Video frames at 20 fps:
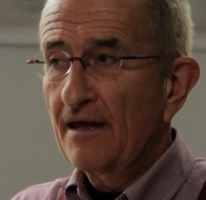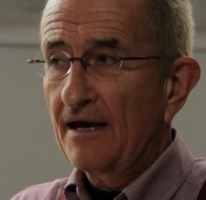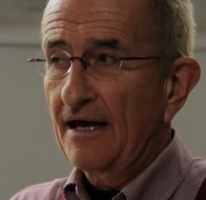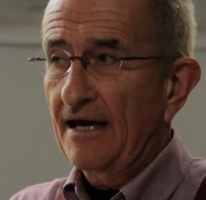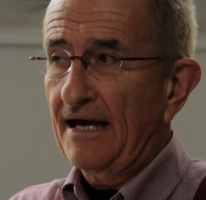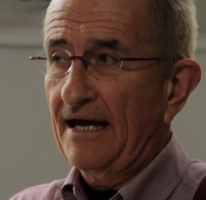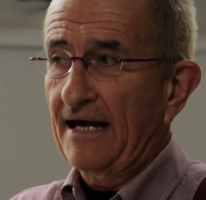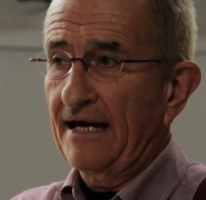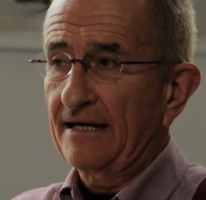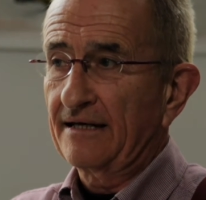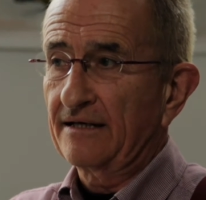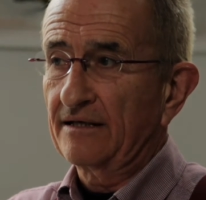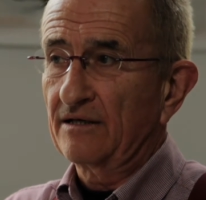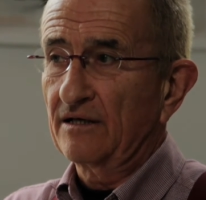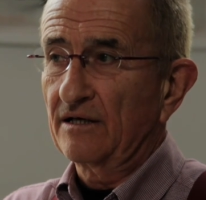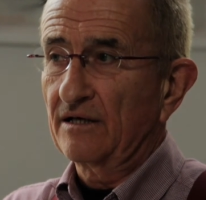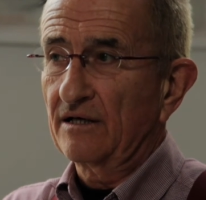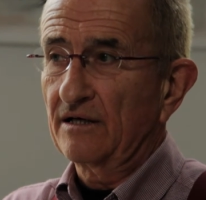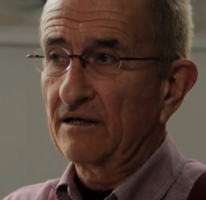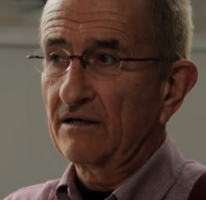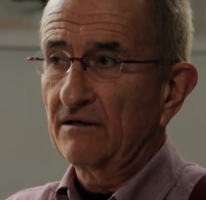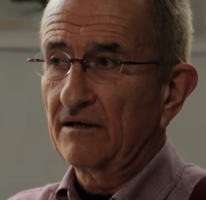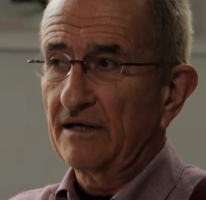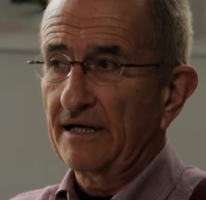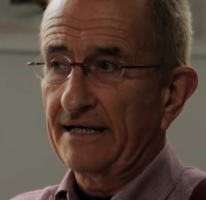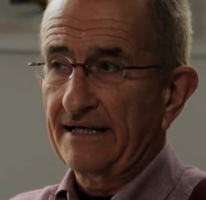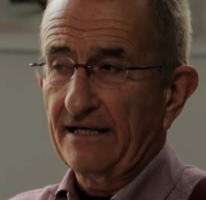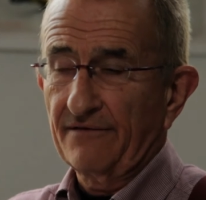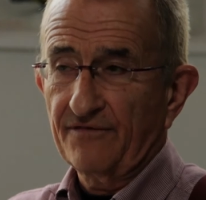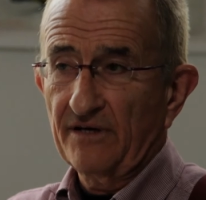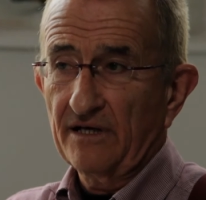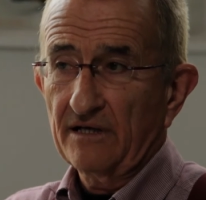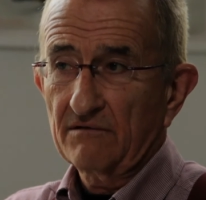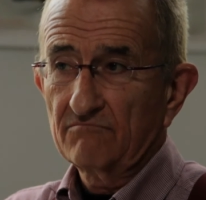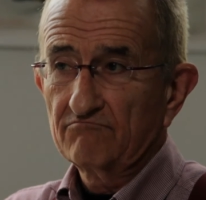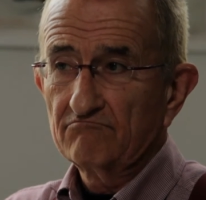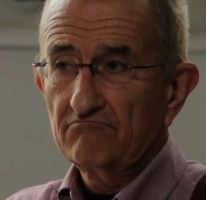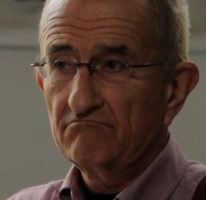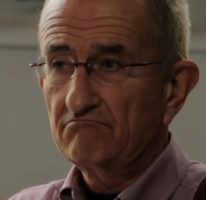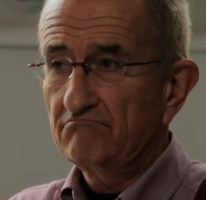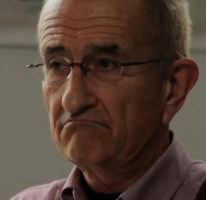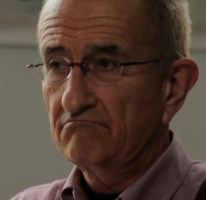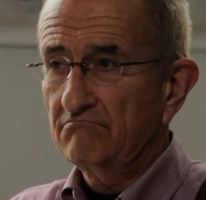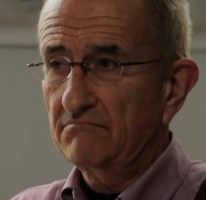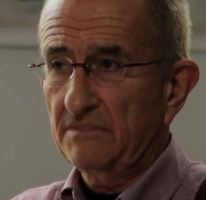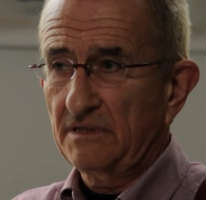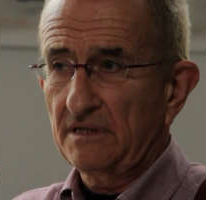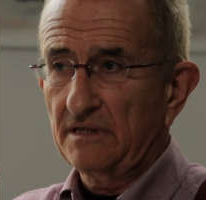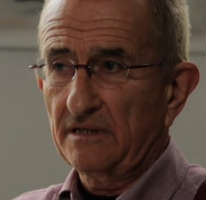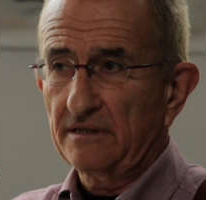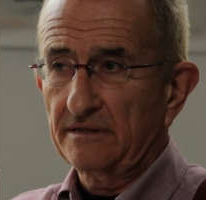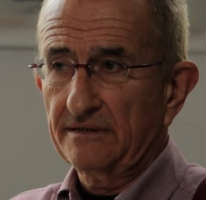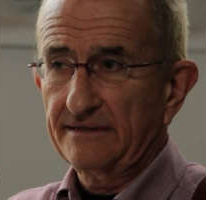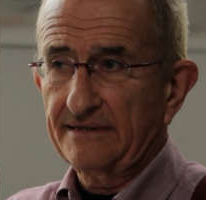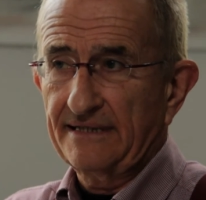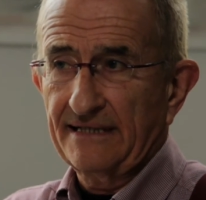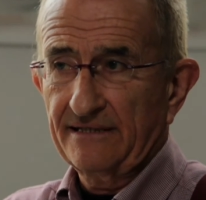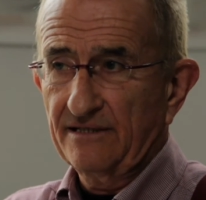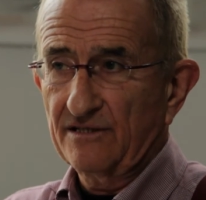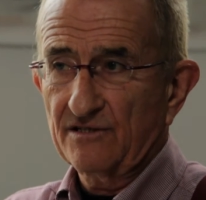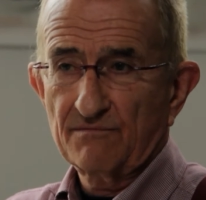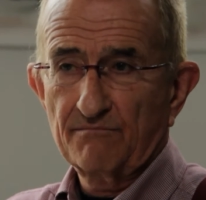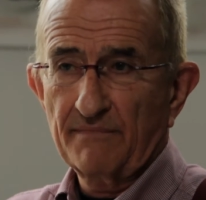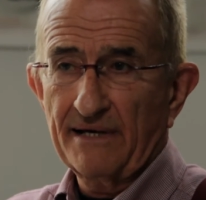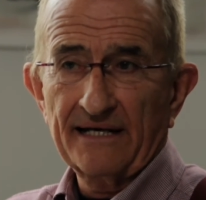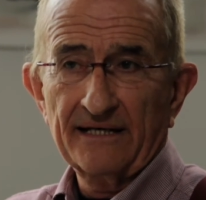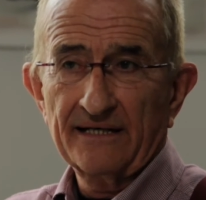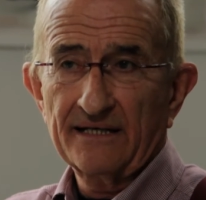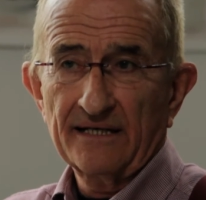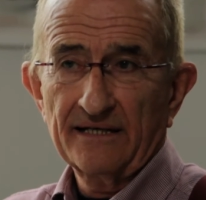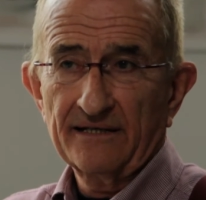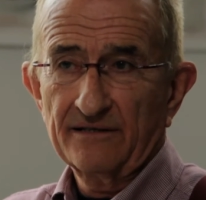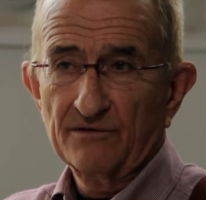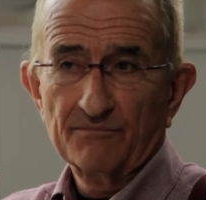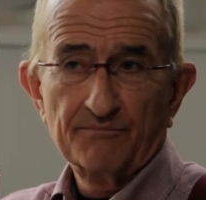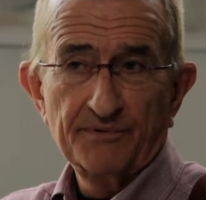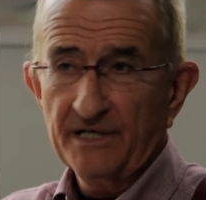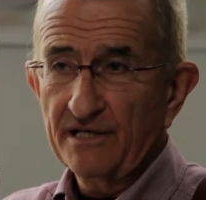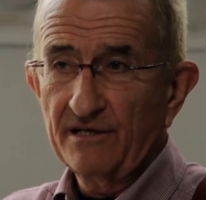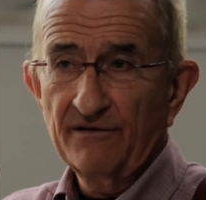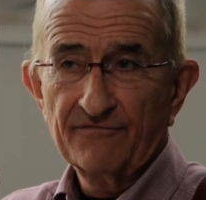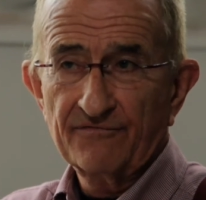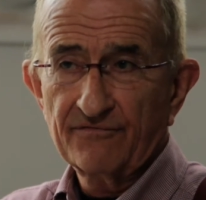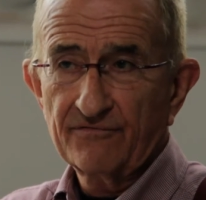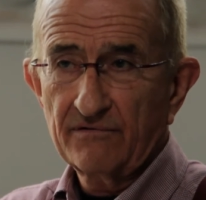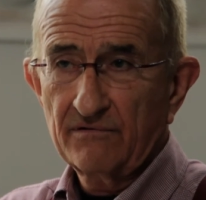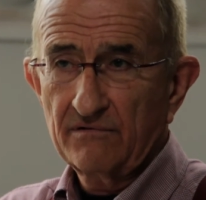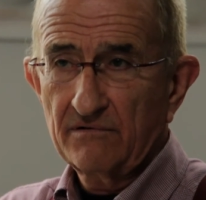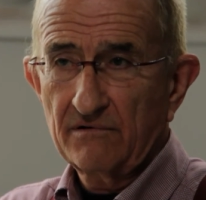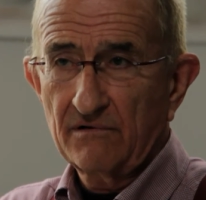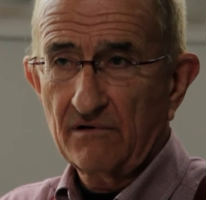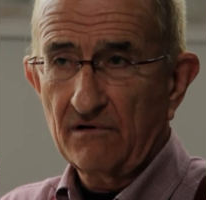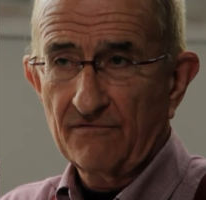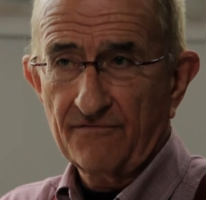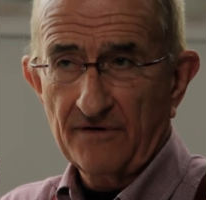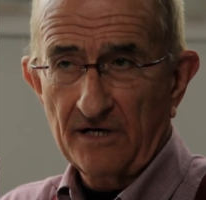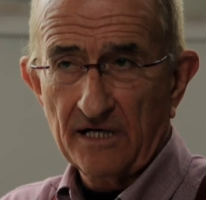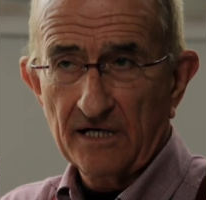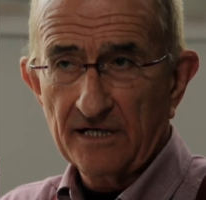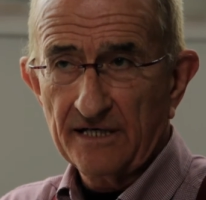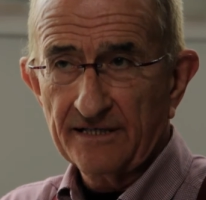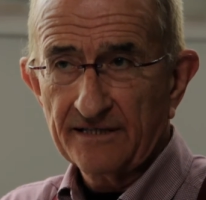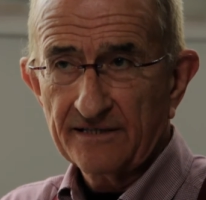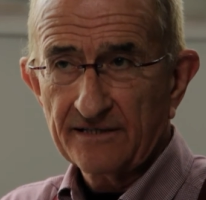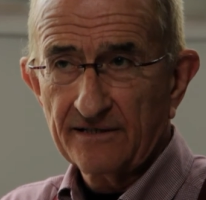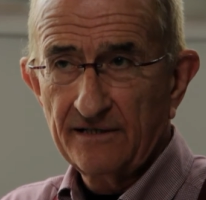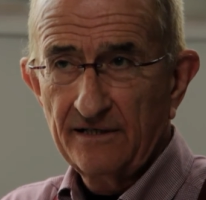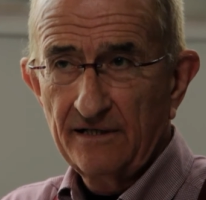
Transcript: and I think that is mainly the brief of art.